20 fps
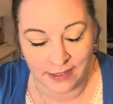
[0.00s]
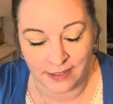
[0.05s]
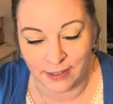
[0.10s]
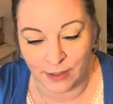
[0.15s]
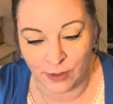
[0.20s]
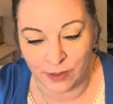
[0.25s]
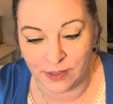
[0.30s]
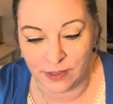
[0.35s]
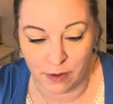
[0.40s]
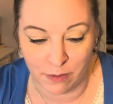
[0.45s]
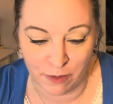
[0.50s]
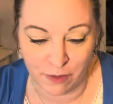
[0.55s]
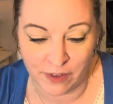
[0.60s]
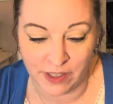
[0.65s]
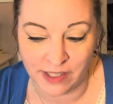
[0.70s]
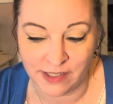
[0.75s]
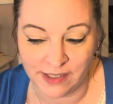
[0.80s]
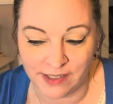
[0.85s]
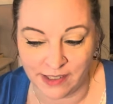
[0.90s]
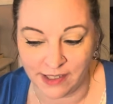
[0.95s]
So some of
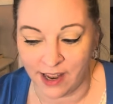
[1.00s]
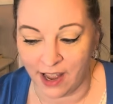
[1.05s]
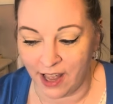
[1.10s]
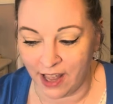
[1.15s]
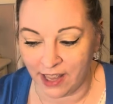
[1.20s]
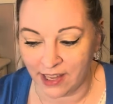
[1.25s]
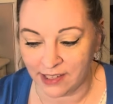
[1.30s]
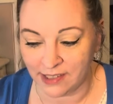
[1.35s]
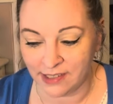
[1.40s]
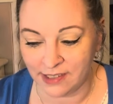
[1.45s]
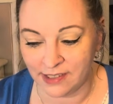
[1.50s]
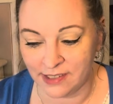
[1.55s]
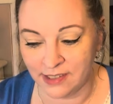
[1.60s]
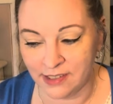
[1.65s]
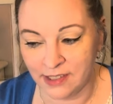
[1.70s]
it's not